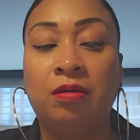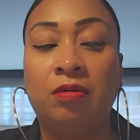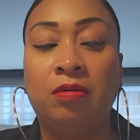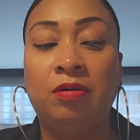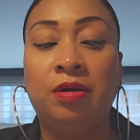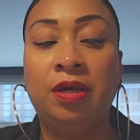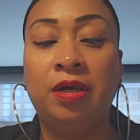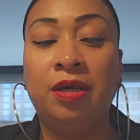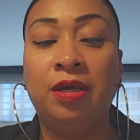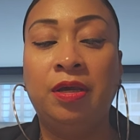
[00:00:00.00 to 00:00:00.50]

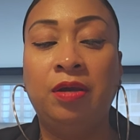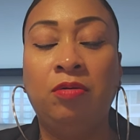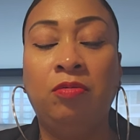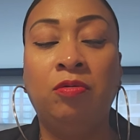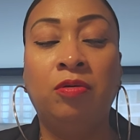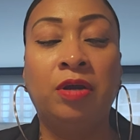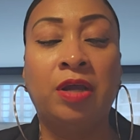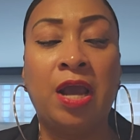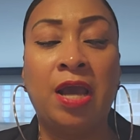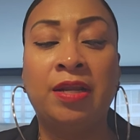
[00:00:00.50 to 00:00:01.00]
Okay.
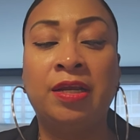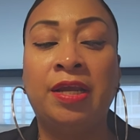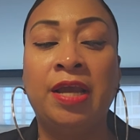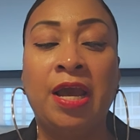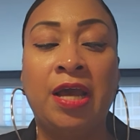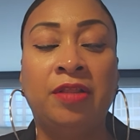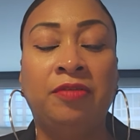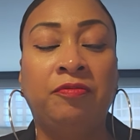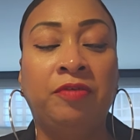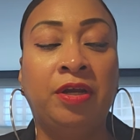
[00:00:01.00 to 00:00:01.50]
Or at a
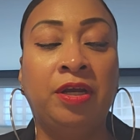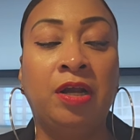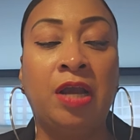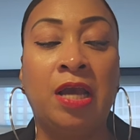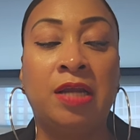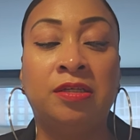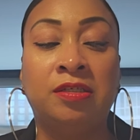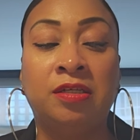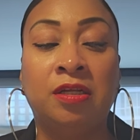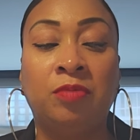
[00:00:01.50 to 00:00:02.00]
gathering,
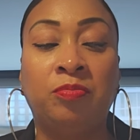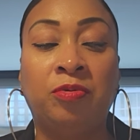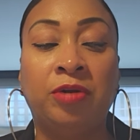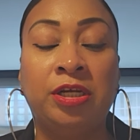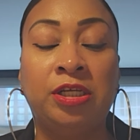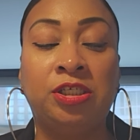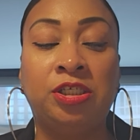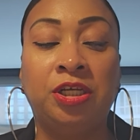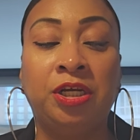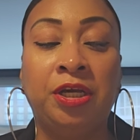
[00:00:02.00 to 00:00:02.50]
at a
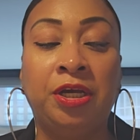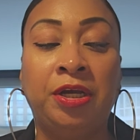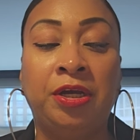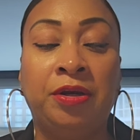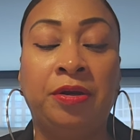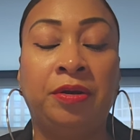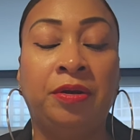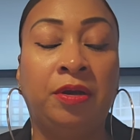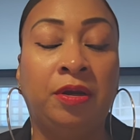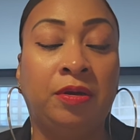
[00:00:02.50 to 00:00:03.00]
celebration
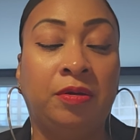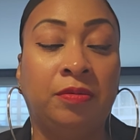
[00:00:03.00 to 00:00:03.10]
here.